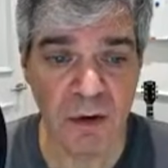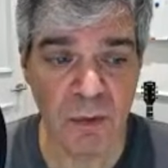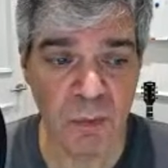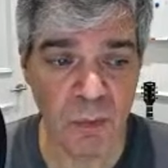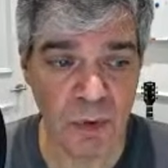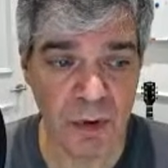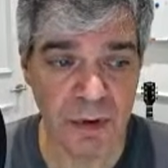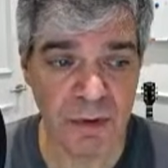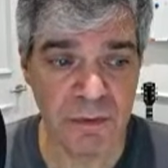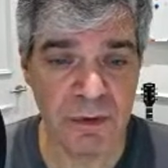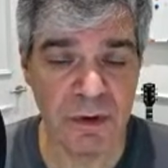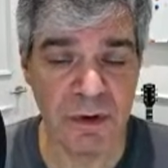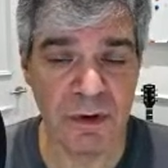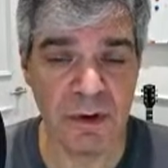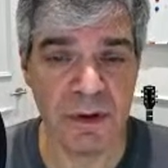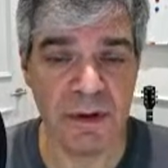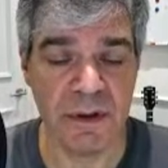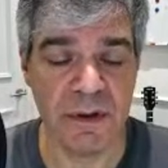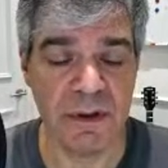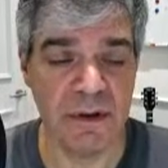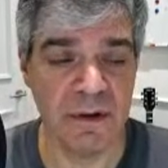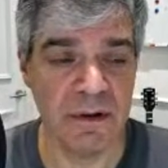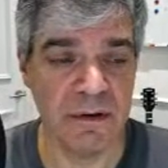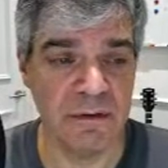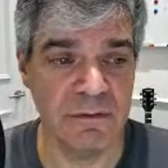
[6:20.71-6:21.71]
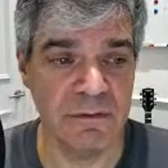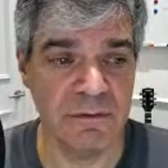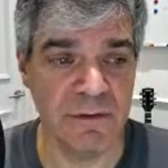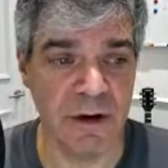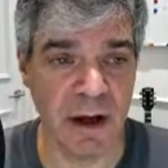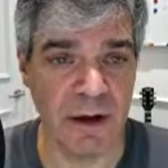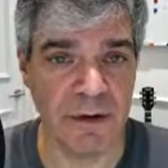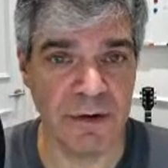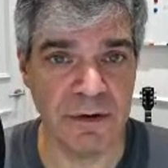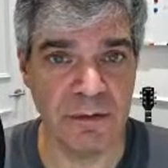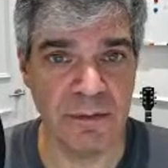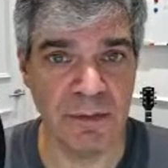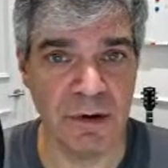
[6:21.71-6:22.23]
One really
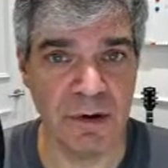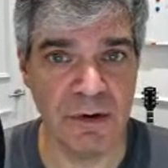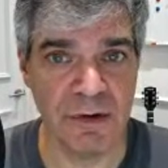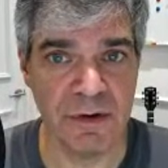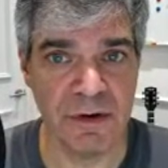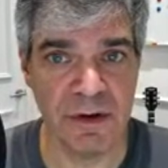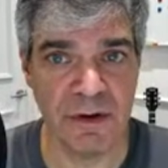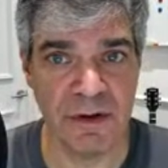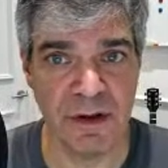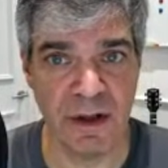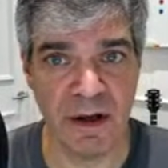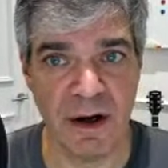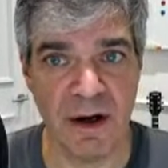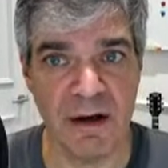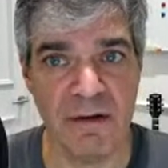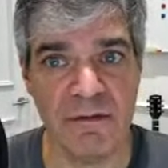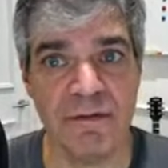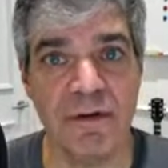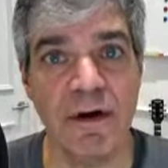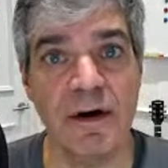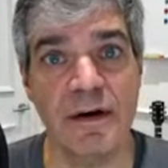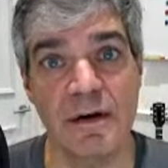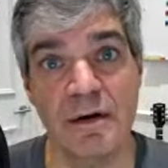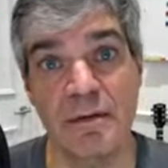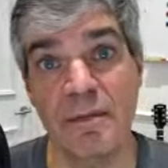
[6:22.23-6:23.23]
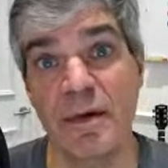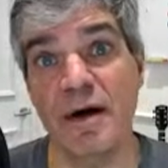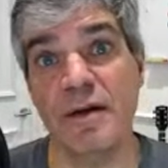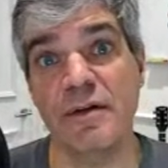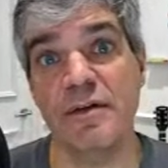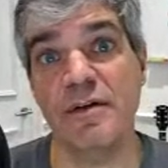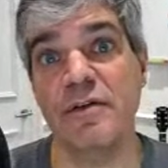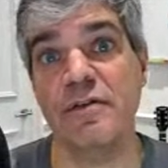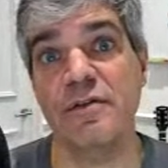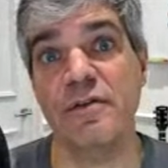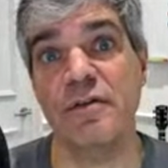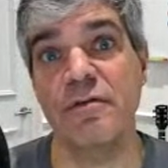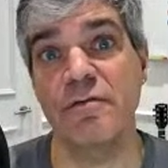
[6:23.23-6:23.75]
valuable thing that I find
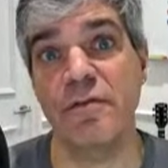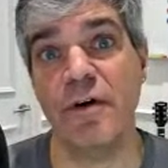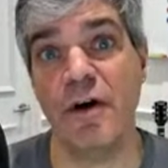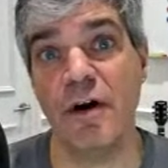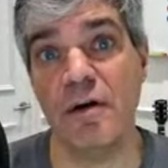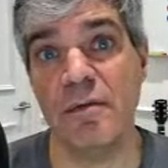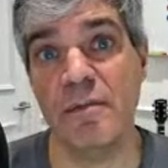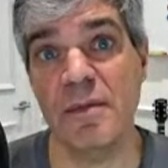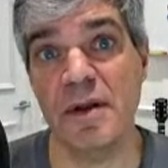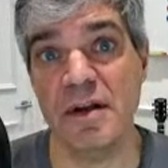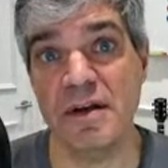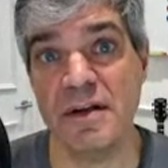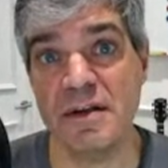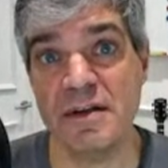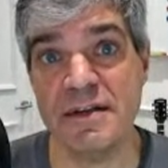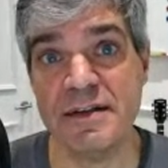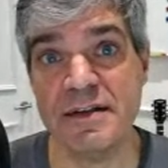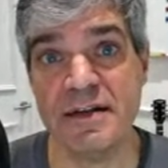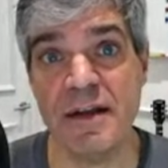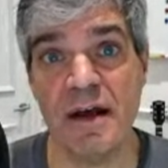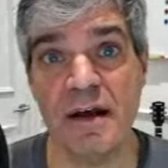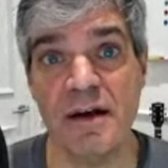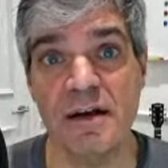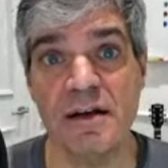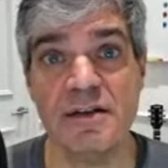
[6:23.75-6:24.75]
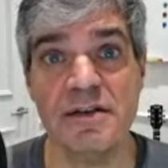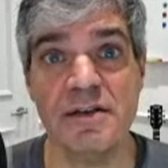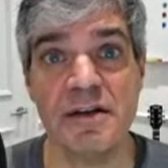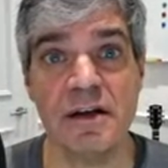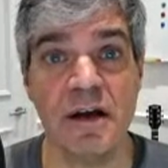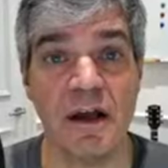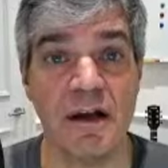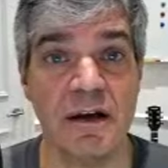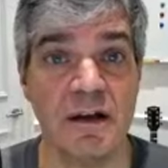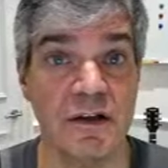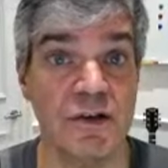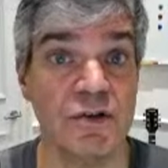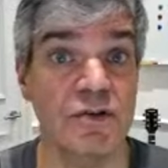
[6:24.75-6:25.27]
about this environment is that it's
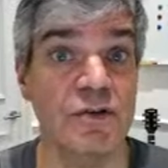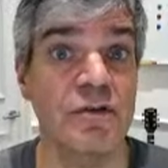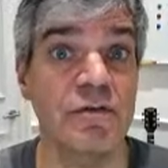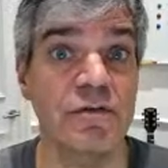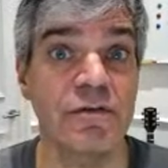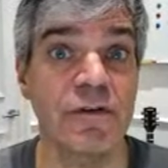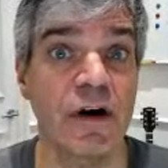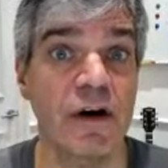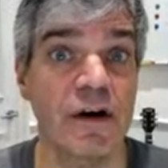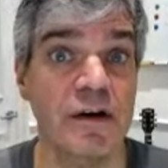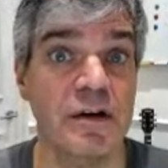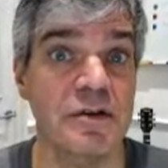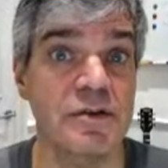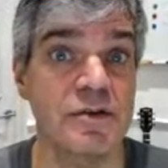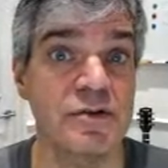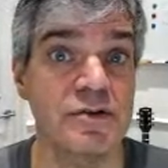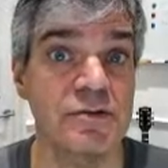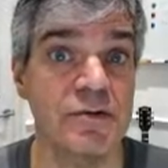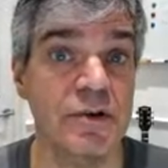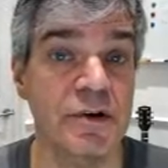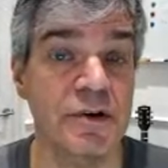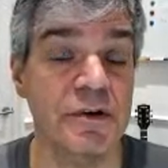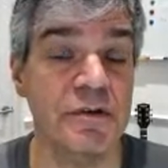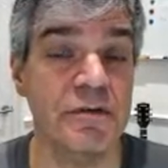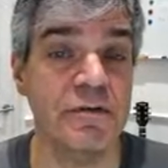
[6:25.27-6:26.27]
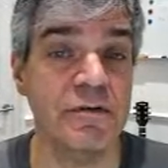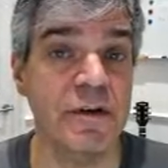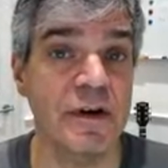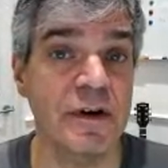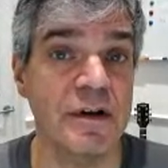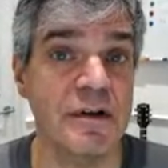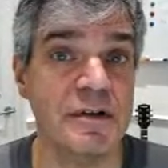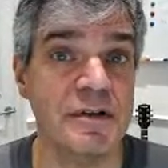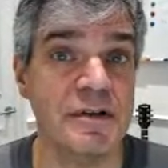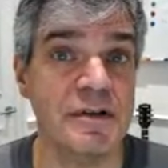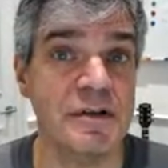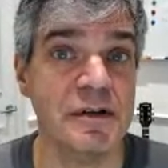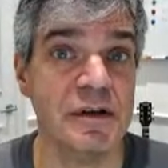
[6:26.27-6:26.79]
got a unified user
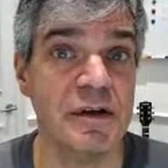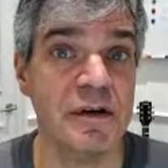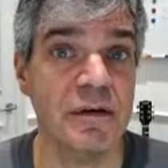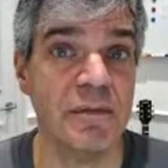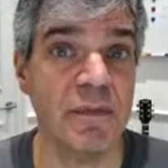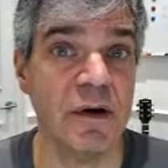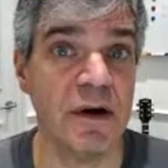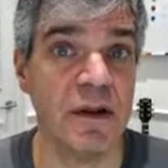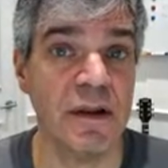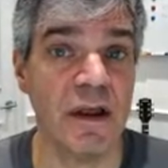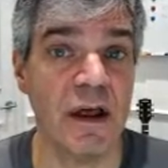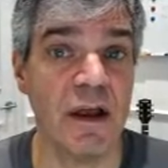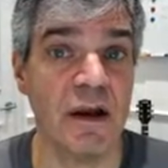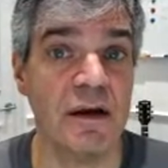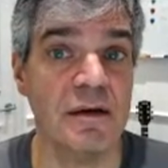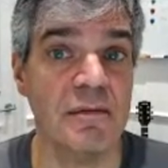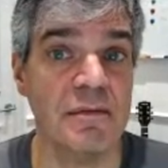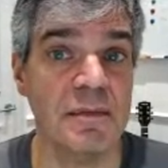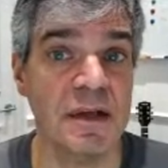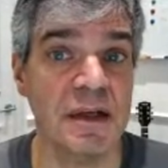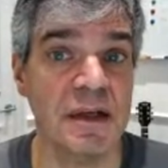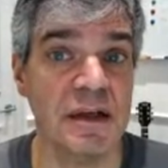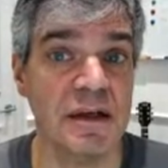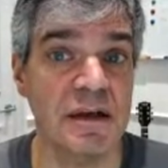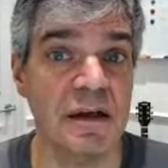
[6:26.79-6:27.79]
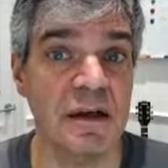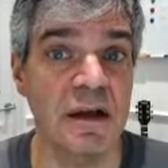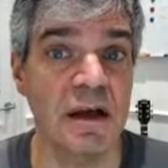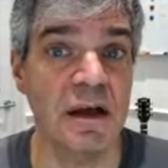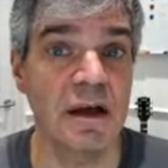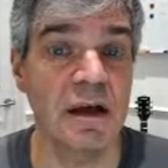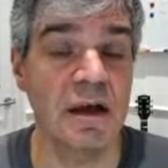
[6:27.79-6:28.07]
interface. And by that, I mean